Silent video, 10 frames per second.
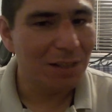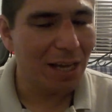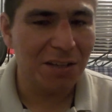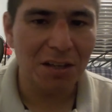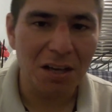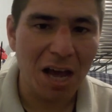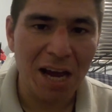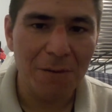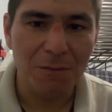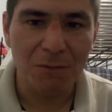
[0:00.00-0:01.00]
and a
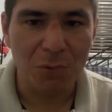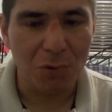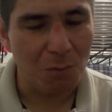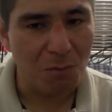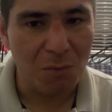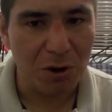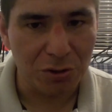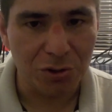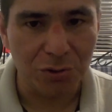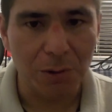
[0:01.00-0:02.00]
Lion
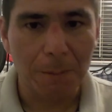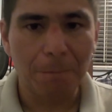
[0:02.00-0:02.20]
merger?